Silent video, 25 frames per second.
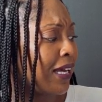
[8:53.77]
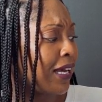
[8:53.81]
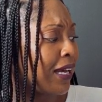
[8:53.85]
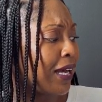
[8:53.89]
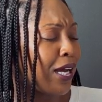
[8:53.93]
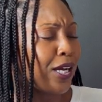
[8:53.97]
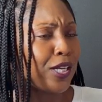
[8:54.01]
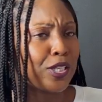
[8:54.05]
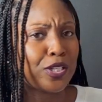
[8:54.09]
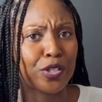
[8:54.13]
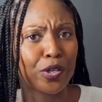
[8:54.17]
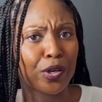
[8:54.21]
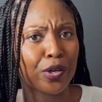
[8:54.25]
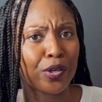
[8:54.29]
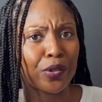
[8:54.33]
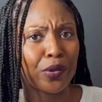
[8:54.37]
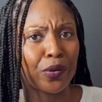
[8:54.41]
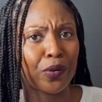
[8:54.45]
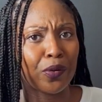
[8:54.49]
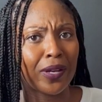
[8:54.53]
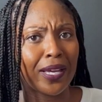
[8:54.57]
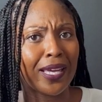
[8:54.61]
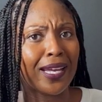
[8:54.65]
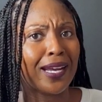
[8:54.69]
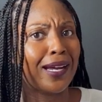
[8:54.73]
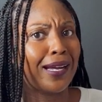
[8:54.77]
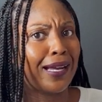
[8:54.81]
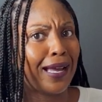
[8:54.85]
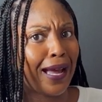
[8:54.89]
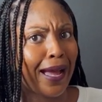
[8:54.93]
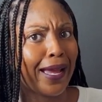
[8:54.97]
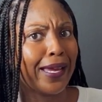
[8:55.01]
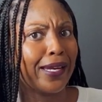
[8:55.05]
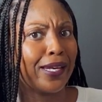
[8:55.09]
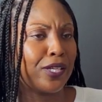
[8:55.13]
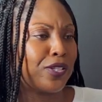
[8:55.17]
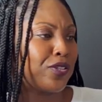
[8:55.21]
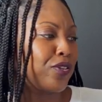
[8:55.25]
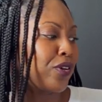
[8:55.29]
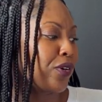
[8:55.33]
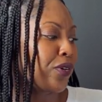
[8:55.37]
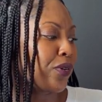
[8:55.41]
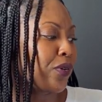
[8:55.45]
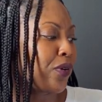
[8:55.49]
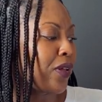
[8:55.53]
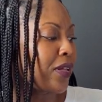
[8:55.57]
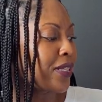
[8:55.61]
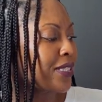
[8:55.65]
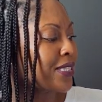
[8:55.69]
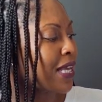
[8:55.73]
a journal and a guided journal
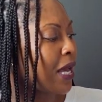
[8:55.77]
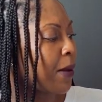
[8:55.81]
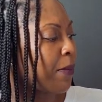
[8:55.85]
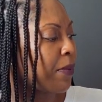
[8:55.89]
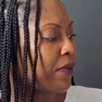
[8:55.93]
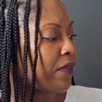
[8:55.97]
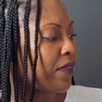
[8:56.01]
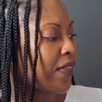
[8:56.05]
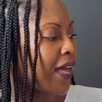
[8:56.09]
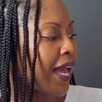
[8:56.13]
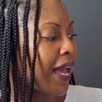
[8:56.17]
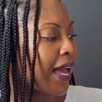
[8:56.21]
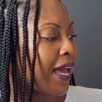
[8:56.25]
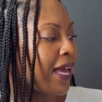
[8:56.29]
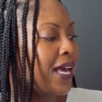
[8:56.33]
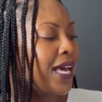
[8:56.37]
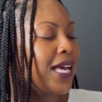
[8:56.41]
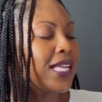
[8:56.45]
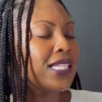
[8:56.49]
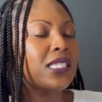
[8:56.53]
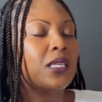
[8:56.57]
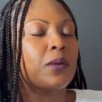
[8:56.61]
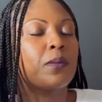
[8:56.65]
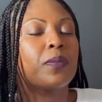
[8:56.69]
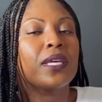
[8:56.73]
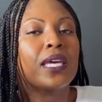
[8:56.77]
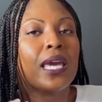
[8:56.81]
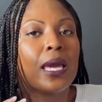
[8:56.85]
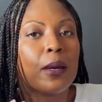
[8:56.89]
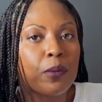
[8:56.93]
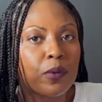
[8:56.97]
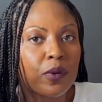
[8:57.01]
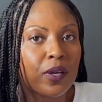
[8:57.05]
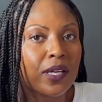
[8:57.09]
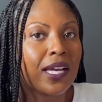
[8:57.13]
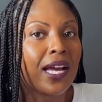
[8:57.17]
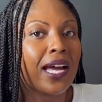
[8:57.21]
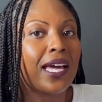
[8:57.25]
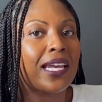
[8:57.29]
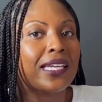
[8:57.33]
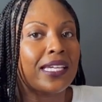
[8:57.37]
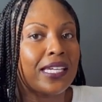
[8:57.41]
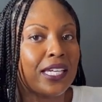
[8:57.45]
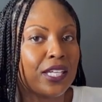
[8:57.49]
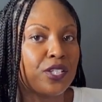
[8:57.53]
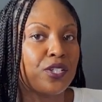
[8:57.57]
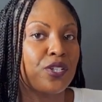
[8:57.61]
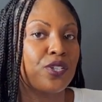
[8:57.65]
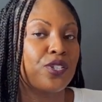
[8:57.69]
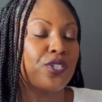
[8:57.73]
on top of that to be able to kind of
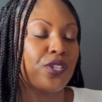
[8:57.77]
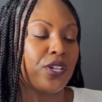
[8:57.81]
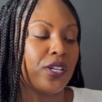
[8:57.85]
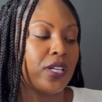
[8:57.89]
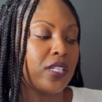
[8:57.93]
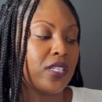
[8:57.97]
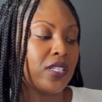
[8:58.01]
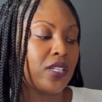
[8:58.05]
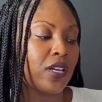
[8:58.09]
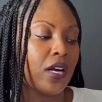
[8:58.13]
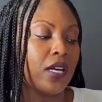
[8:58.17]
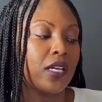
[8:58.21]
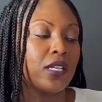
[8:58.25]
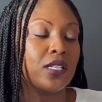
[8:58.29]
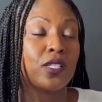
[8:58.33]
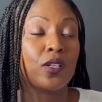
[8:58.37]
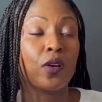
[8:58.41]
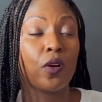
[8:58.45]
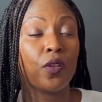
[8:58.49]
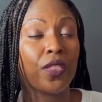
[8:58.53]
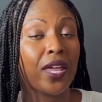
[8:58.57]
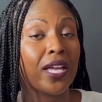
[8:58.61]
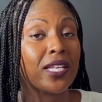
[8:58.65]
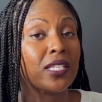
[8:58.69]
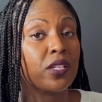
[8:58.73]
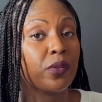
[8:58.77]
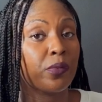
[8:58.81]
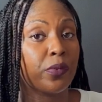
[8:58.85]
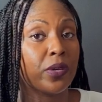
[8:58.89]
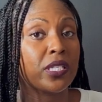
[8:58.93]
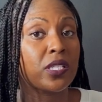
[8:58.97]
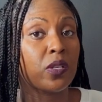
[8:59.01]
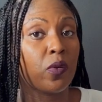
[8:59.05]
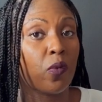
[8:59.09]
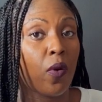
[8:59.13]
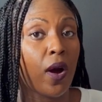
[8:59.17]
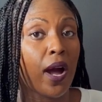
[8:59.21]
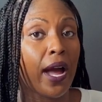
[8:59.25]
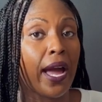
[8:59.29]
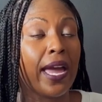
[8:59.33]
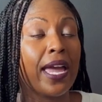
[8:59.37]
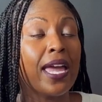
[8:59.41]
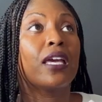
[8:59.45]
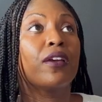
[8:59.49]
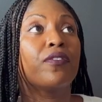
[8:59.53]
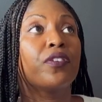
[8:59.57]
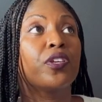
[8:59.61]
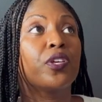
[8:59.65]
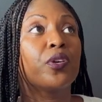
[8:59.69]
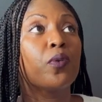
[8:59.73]
get your journey started. So that's the reason why.
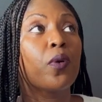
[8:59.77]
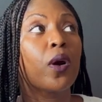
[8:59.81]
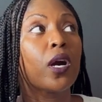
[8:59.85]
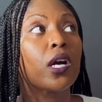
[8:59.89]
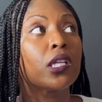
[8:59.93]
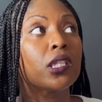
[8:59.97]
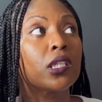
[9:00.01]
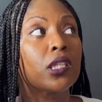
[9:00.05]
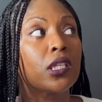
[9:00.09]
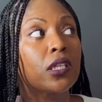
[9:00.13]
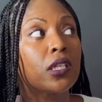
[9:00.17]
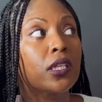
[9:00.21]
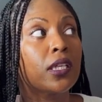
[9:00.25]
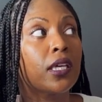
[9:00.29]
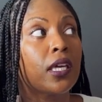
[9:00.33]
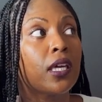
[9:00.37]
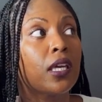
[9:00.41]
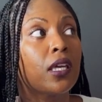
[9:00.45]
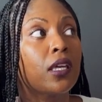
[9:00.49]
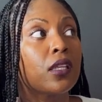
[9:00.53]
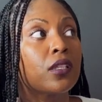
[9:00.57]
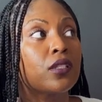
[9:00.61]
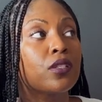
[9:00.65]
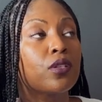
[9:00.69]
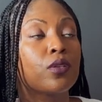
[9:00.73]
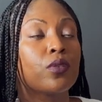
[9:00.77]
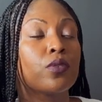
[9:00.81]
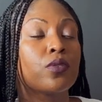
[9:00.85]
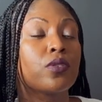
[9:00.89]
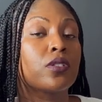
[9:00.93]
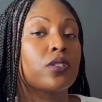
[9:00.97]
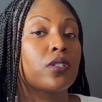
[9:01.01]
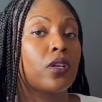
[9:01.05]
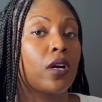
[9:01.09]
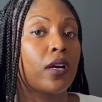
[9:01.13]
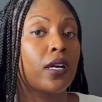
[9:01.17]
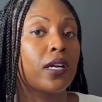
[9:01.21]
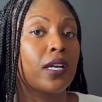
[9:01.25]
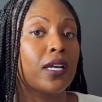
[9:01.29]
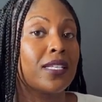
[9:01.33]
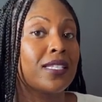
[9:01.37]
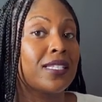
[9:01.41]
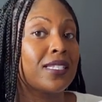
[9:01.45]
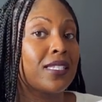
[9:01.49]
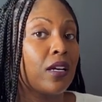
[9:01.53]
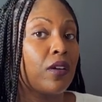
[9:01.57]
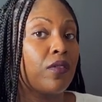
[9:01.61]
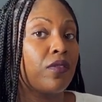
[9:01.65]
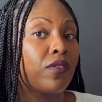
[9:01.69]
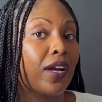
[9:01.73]
If you are looking to start a
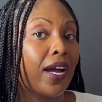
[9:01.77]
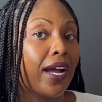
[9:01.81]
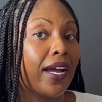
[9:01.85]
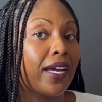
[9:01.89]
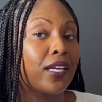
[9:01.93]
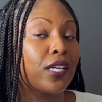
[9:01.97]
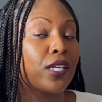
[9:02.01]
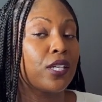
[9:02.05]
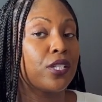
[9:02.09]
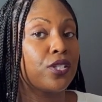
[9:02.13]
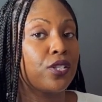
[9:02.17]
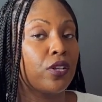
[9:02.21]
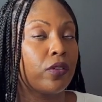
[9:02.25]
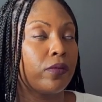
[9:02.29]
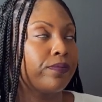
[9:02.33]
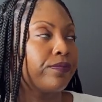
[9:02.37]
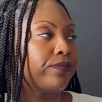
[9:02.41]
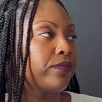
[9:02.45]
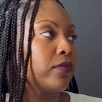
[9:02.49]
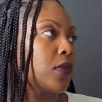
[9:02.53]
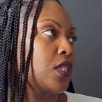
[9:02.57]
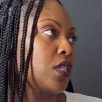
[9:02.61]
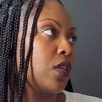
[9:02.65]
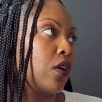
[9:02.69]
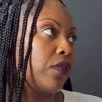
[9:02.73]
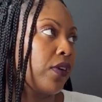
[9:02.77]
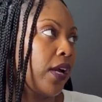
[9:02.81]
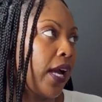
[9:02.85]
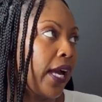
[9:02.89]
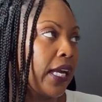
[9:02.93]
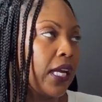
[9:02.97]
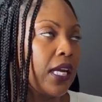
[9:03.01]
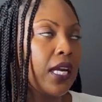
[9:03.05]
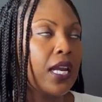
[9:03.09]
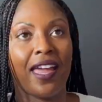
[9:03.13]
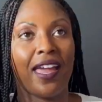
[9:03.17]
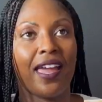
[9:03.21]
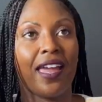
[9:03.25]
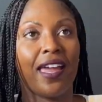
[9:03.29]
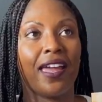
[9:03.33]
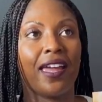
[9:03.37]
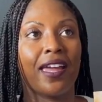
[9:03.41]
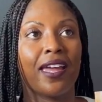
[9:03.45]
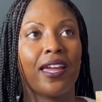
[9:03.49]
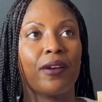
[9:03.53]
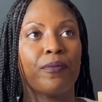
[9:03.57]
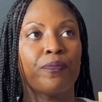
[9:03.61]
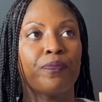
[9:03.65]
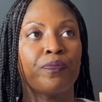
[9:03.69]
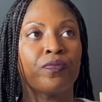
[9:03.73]
self-guided,
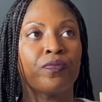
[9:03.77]
a